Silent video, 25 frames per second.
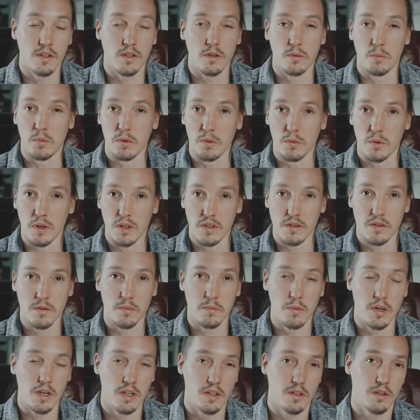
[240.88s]
it could be once a
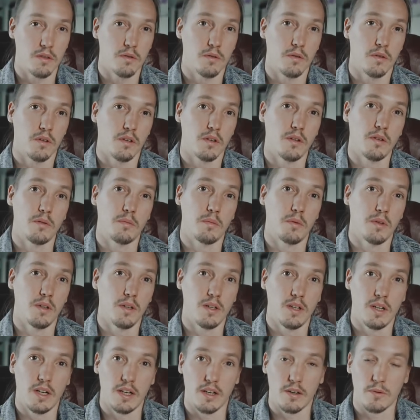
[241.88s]
month or it could
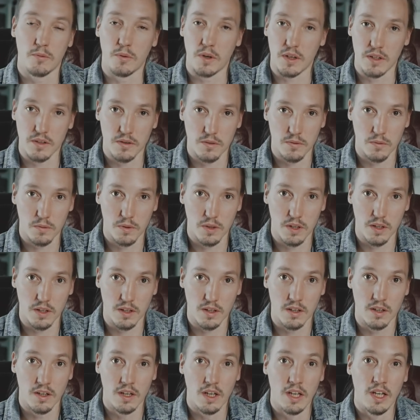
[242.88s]
be like once a
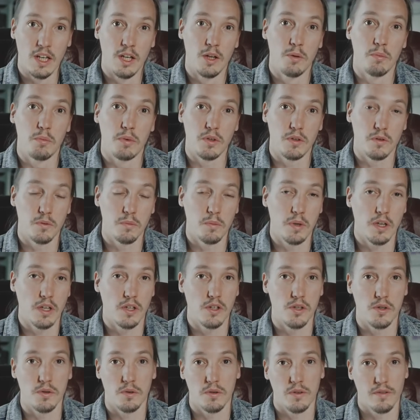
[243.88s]
week, but to
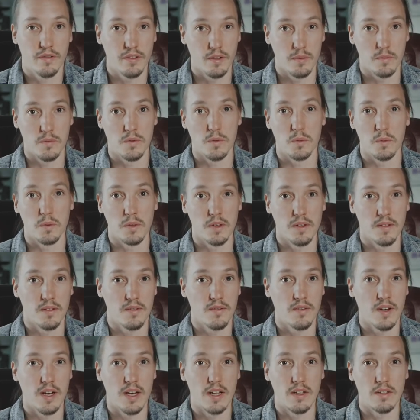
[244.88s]
make short films would
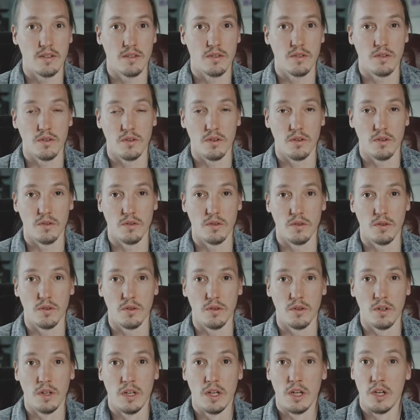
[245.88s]
advance, you know,
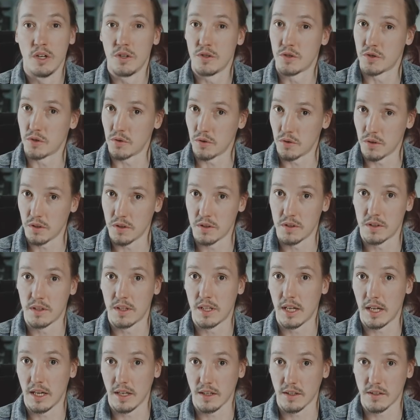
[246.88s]
your
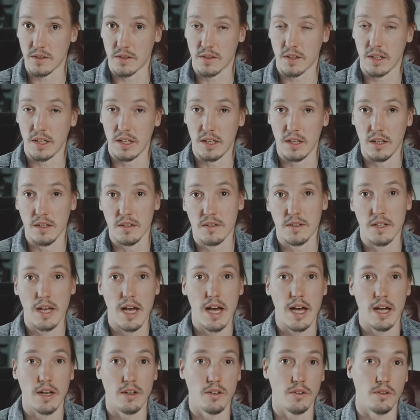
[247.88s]
storytelling skills
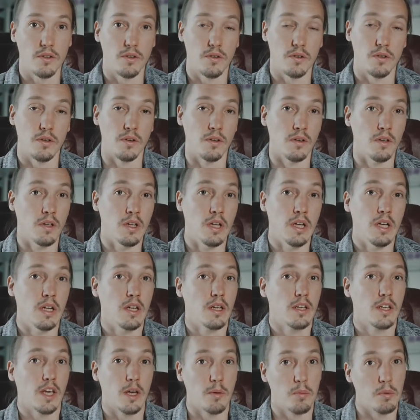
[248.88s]
and your
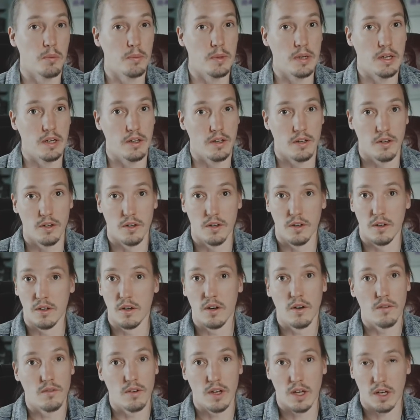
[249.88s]
capability
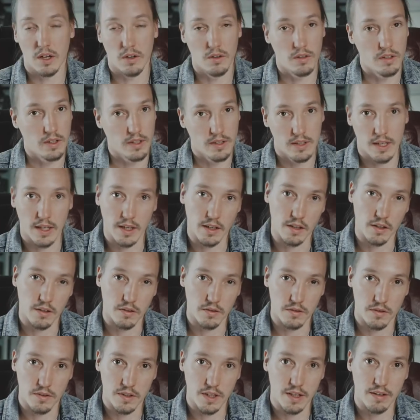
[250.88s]
of, like, all the
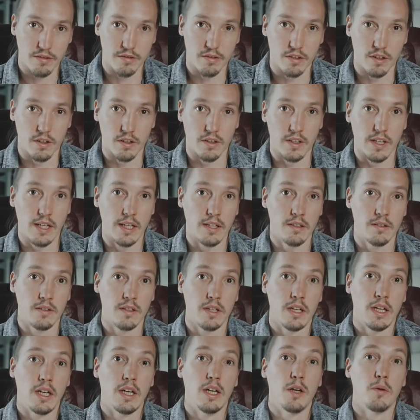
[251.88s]
technical stuff and all
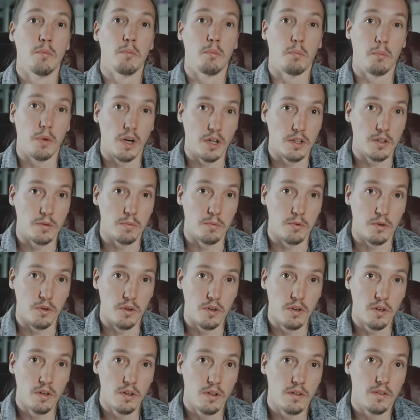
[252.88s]
that much
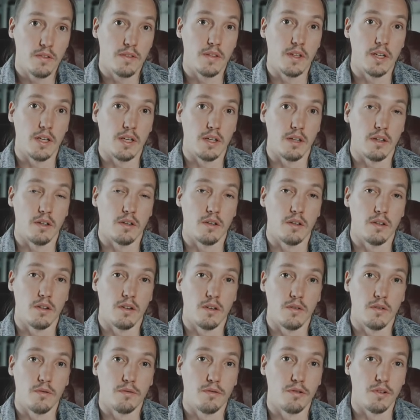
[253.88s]
more than,
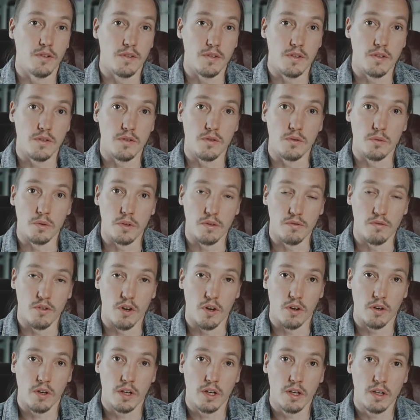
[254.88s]
for instance, doing
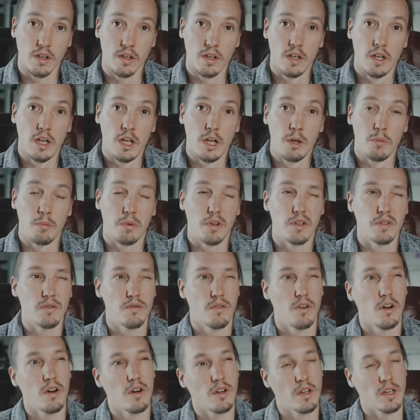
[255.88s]
vlogging. Because
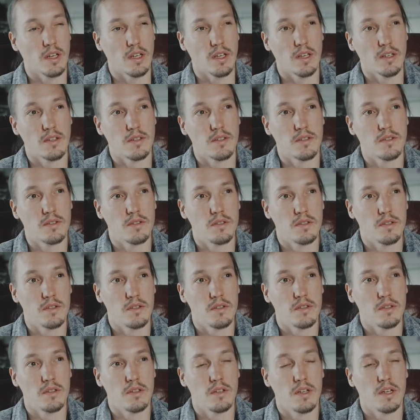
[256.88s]
vlogging is,
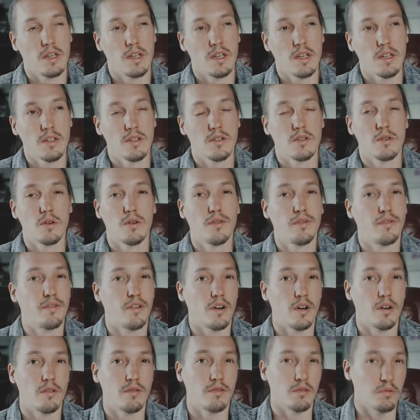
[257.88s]
it's so
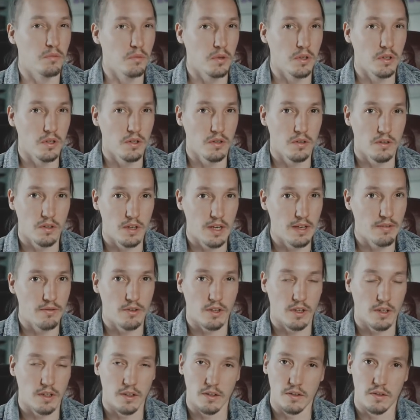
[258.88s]
far from what you're
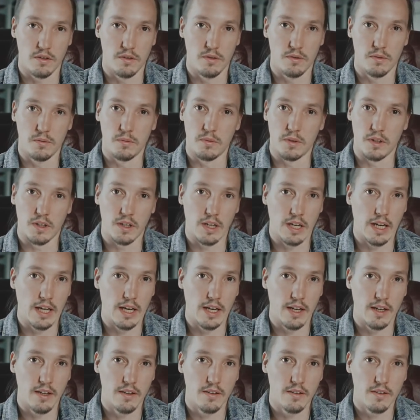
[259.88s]
ever going to do with a
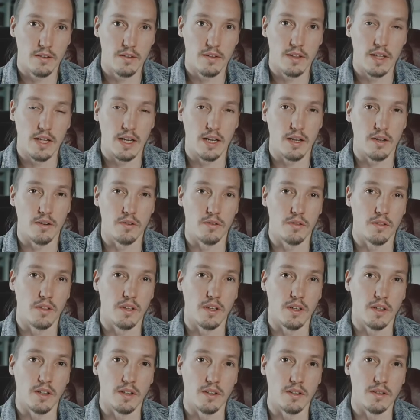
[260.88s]
client that I don't
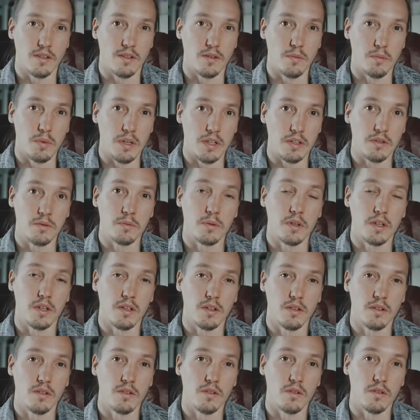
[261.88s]
think it's the best
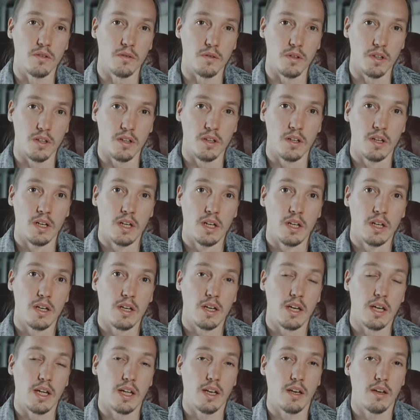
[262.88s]
way to do it.
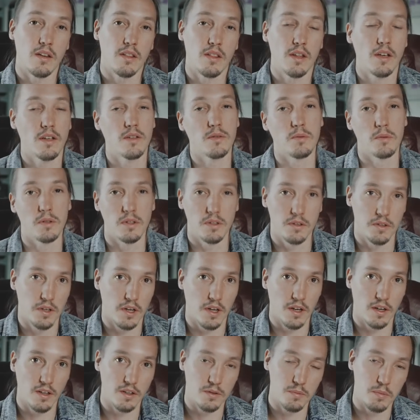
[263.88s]
And things will
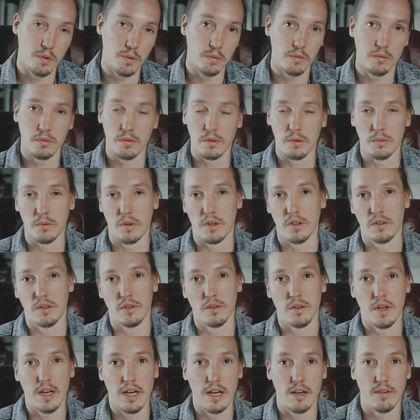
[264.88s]
change, people will want
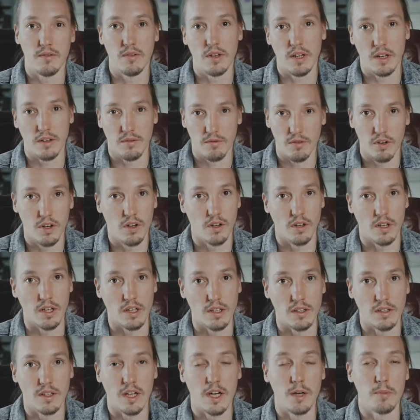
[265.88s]
to have, like,
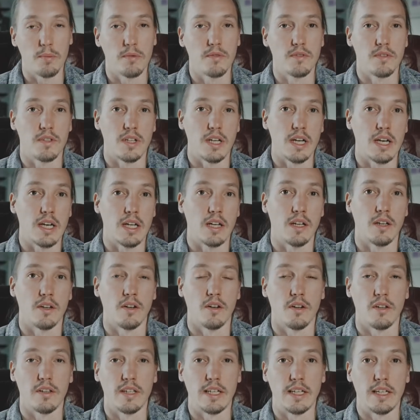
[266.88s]
vlogging type of style and
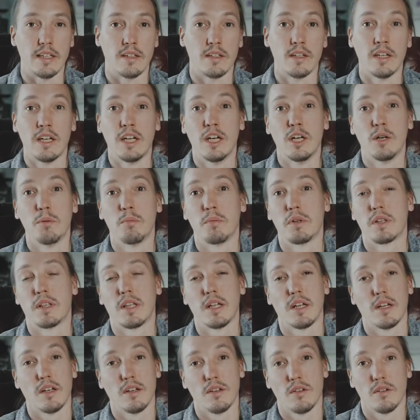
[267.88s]
all that, but
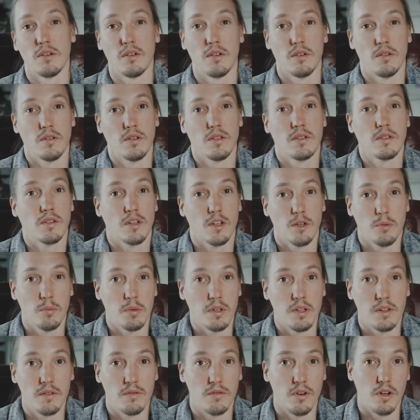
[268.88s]
then, you know, it's gonna
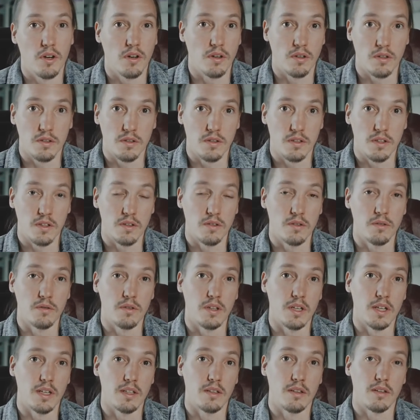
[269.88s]
be the vloggers that
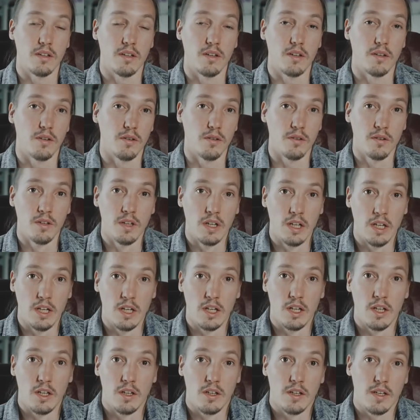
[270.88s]
do that that are
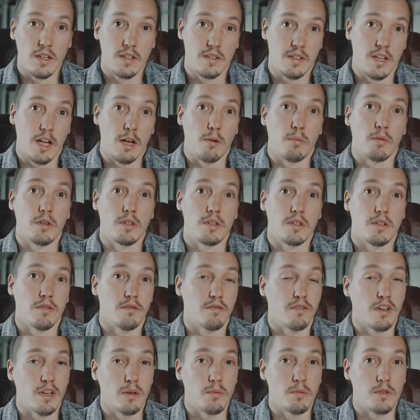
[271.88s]
established
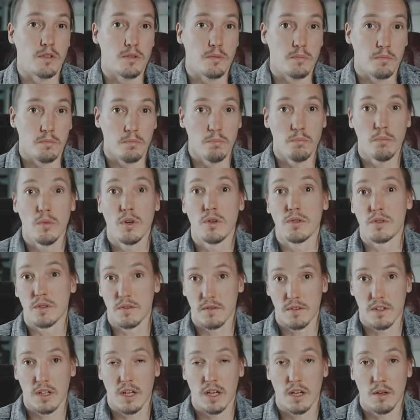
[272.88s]
and famous most
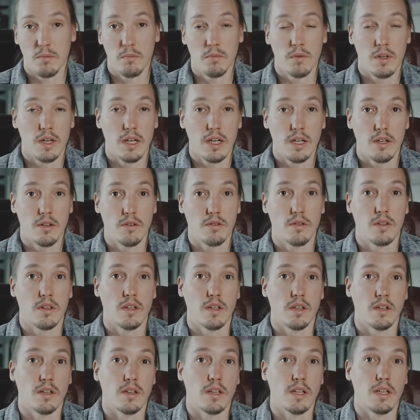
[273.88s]
of the time. I don't
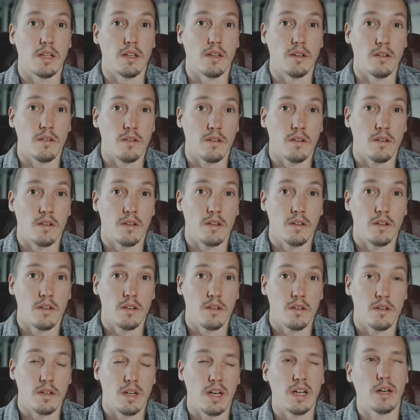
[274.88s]
think that,
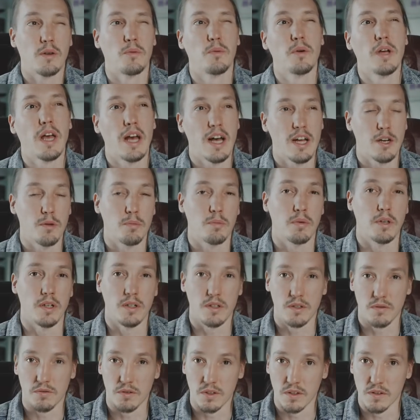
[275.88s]
like, we had a
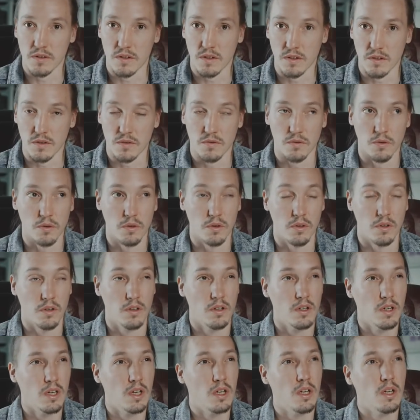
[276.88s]
pitch, for instance, for,
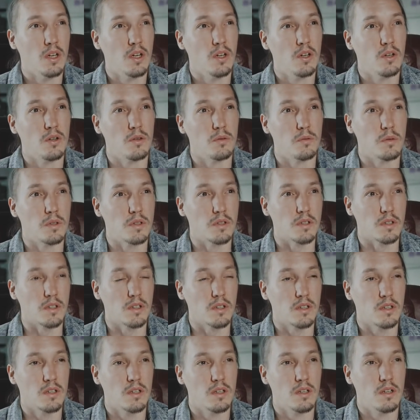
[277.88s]
who was it?